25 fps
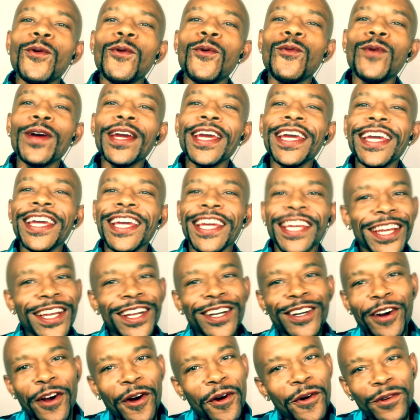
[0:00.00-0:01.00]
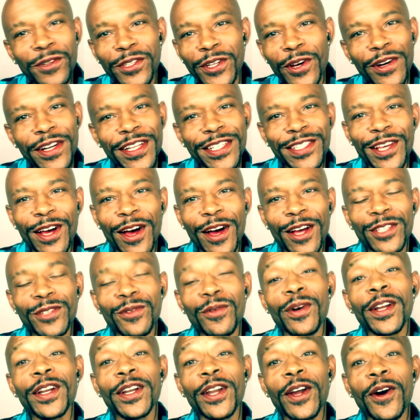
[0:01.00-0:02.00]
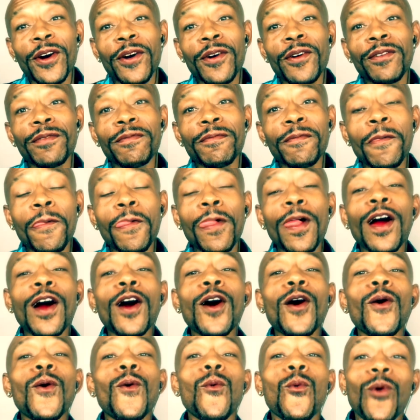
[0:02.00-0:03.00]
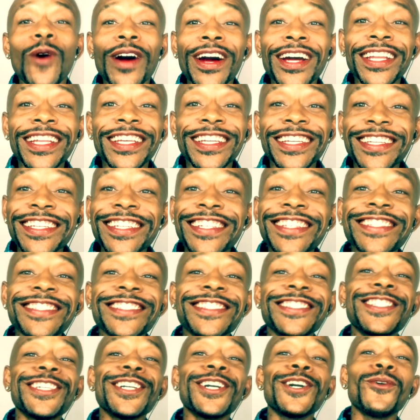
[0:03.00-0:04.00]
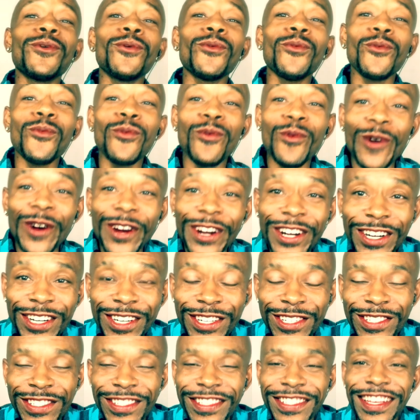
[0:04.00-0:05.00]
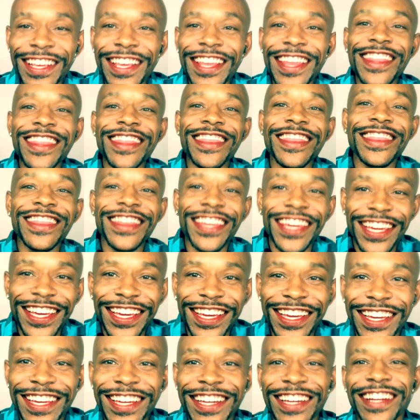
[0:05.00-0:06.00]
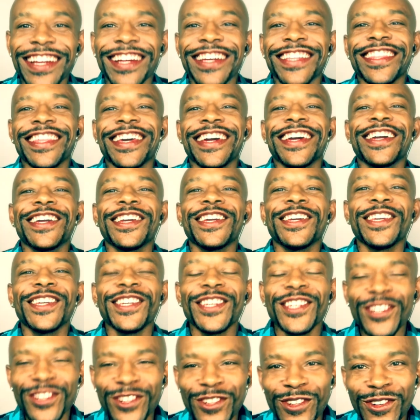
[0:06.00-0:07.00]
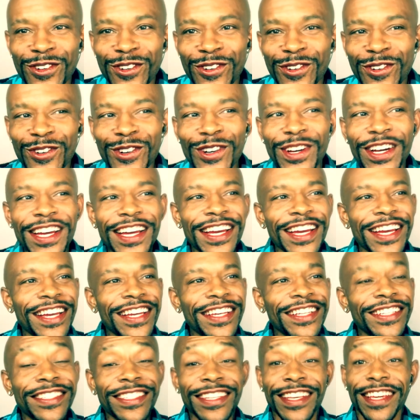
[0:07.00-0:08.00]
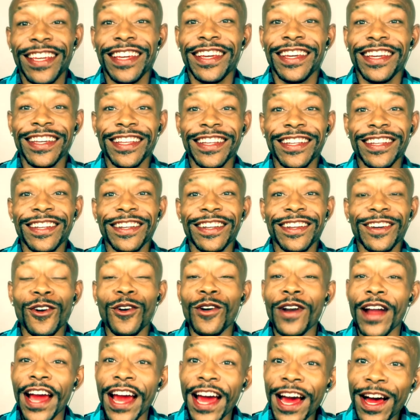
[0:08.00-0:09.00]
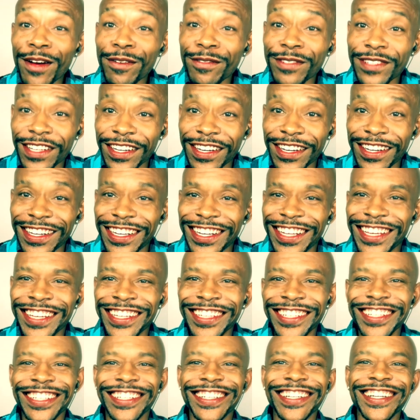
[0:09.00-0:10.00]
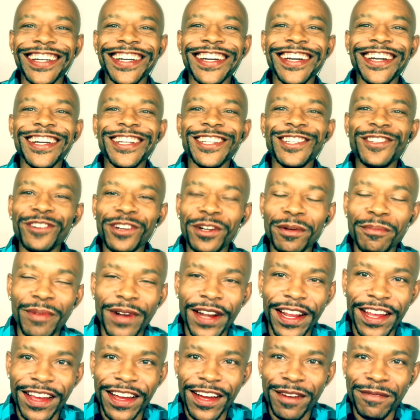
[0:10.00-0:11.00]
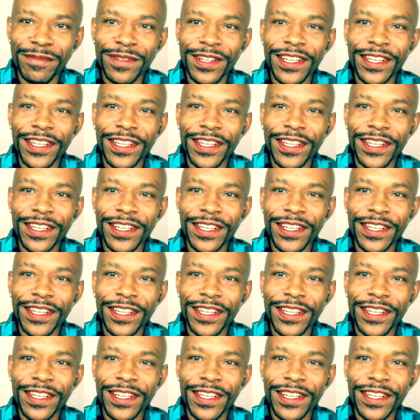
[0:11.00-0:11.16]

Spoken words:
We here on Tony Talks want to know, what is the worst thing that you did or have done during a breakup?